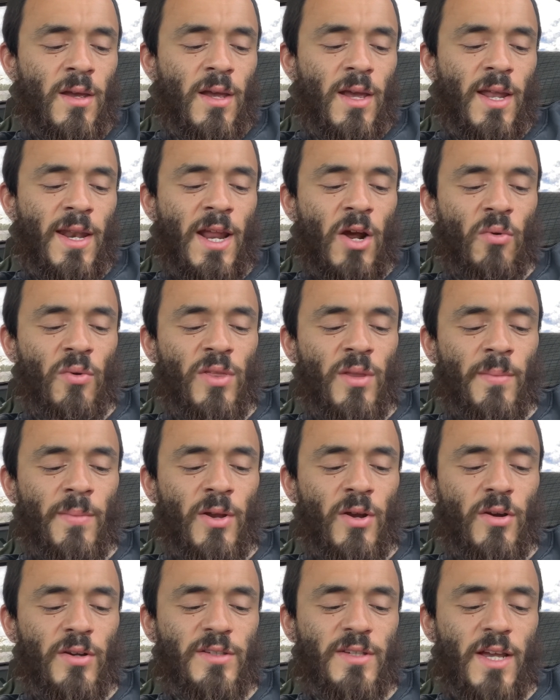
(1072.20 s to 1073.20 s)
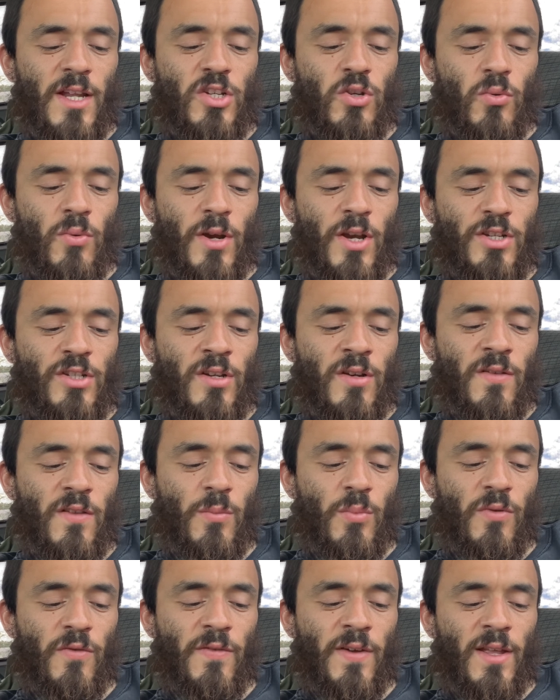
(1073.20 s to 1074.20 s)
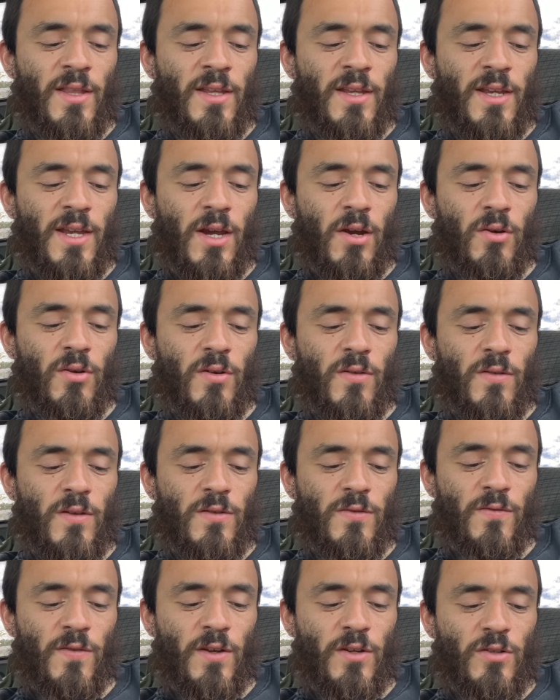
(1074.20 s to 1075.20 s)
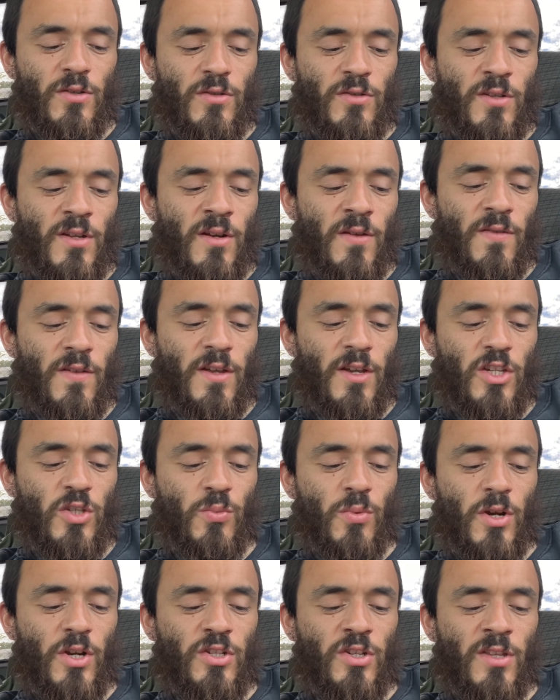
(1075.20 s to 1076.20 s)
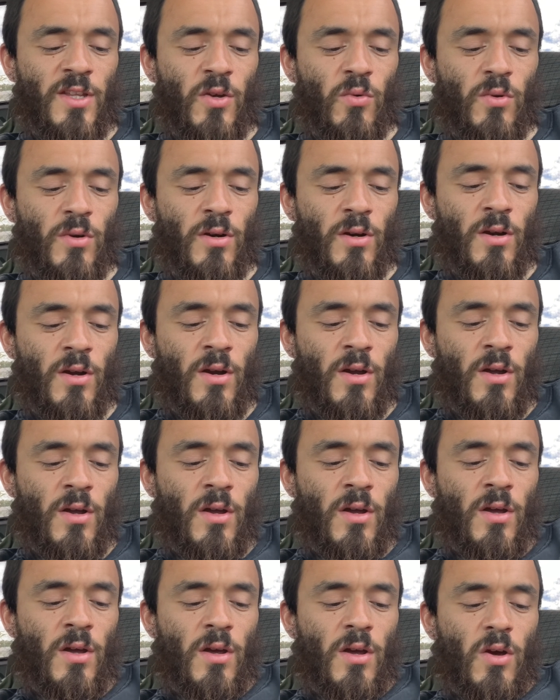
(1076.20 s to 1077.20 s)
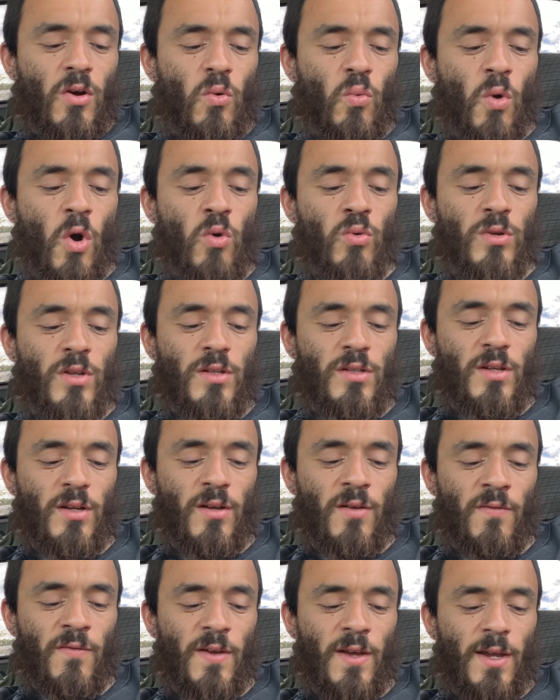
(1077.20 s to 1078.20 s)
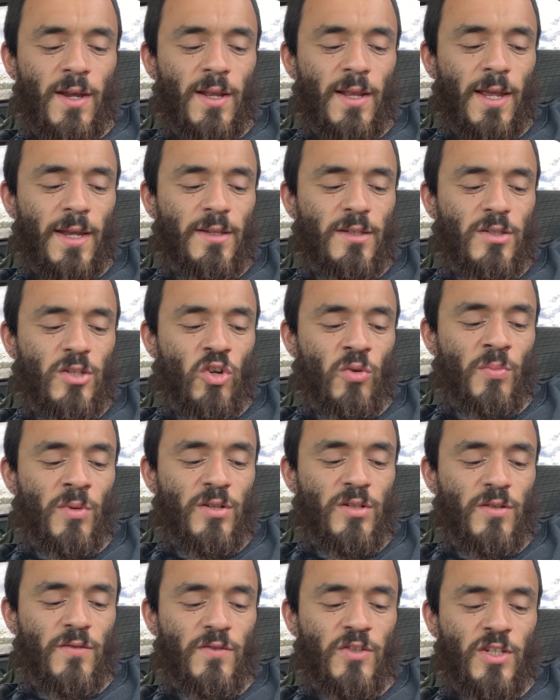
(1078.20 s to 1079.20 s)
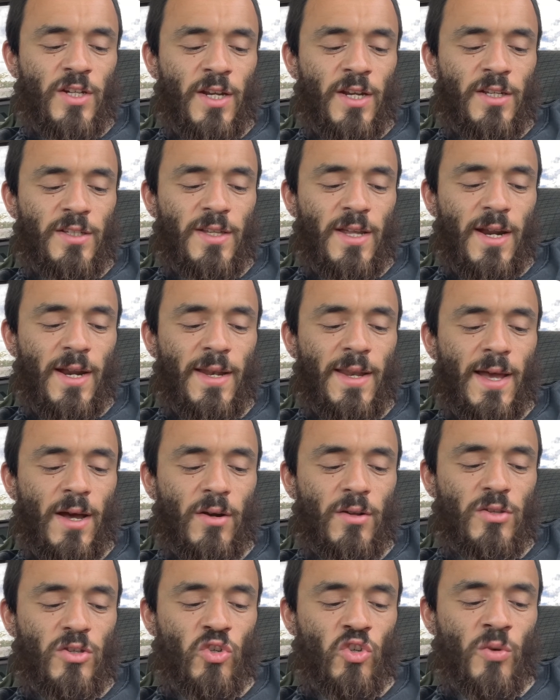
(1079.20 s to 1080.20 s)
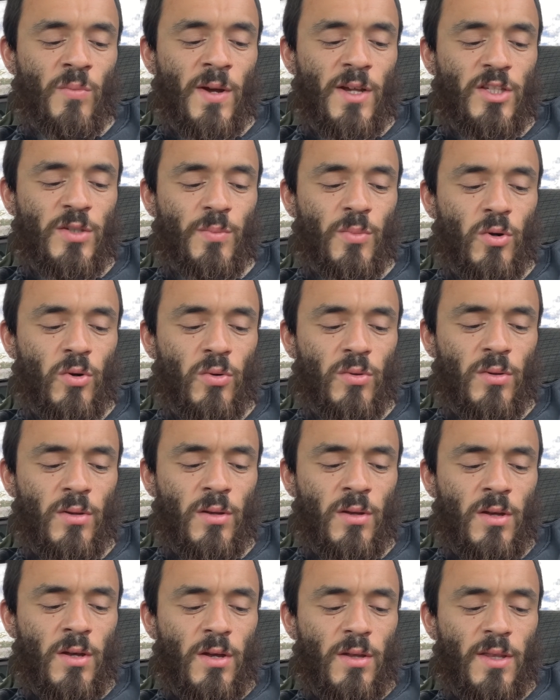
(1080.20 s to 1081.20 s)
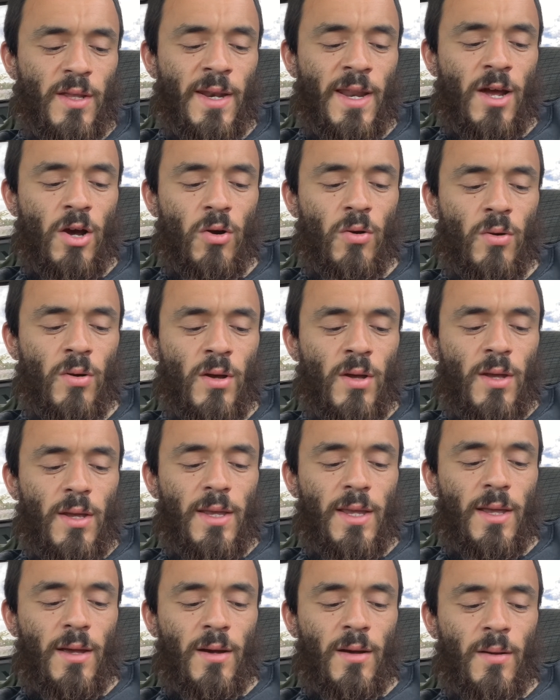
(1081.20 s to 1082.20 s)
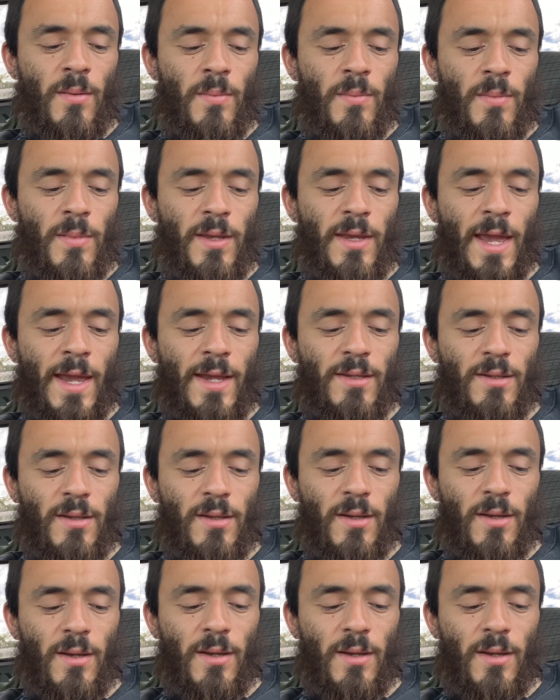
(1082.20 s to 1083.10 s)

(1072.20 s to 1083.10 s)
And now in the mere exaggeration of the prevailing character of these features and of the expression they were wont to convey lay so much of change that I doubted to whom I spoke. The now um, ga uh,